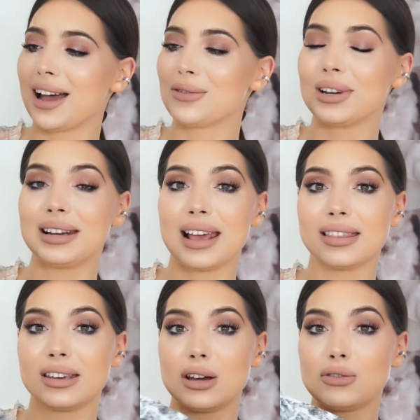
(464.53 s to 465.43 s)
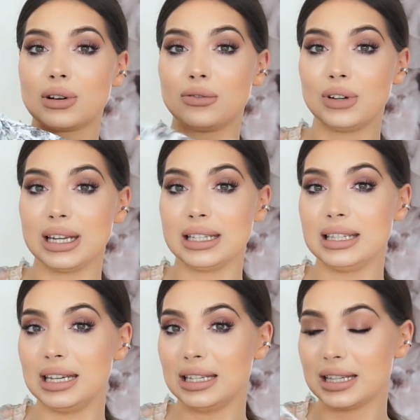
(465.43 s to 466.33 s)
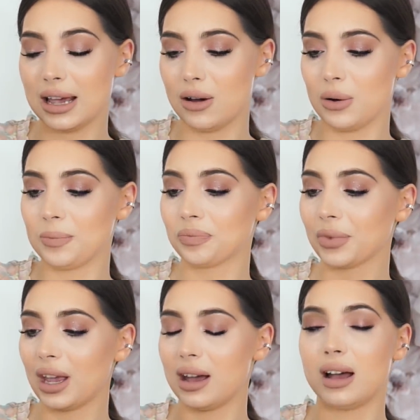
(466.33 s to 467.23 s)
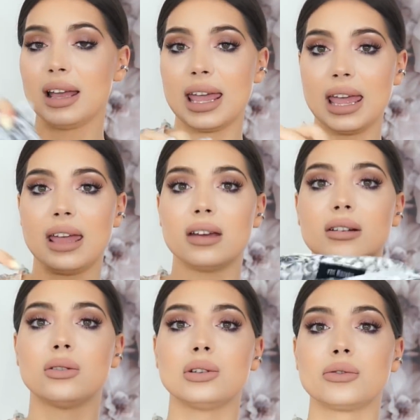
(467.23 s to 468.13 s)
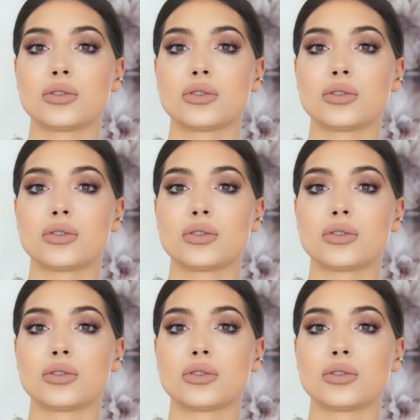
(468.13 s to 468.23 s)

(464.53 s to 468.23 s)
I really like the ruffly detail here on the